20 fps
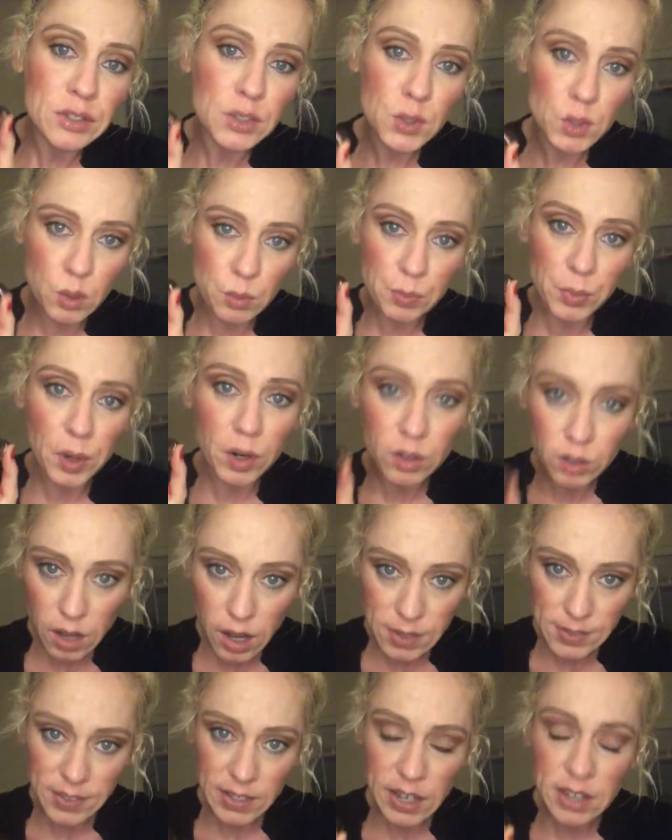super
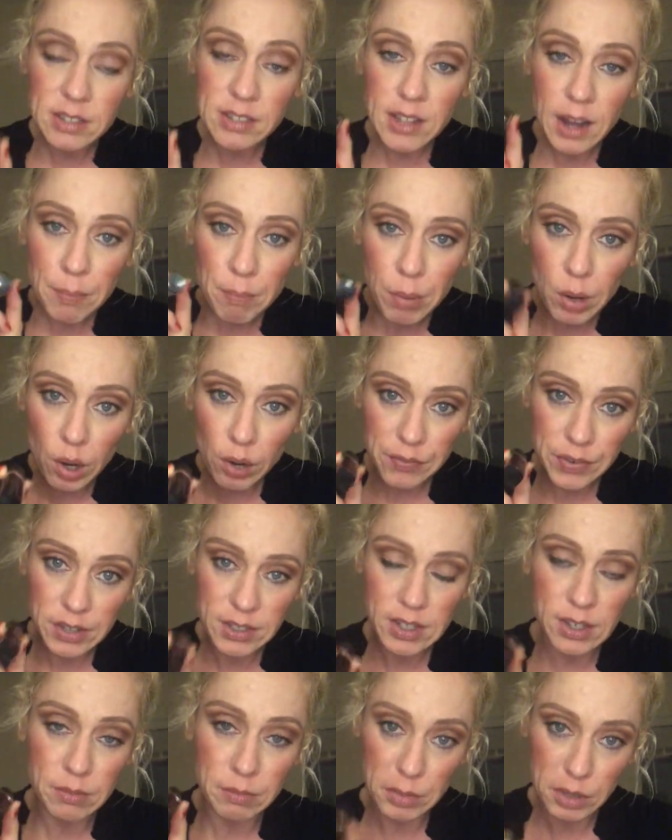glossy. It's that
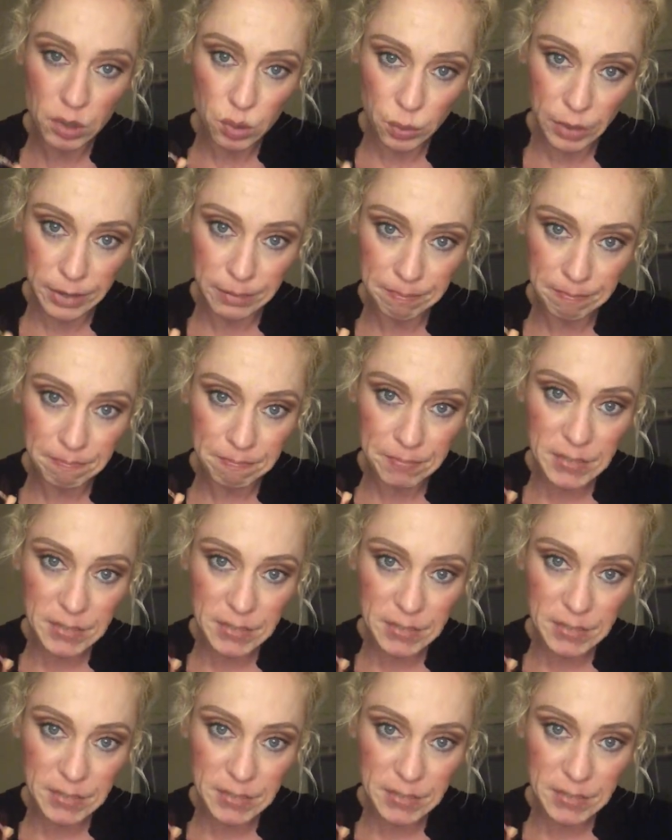perfect in between.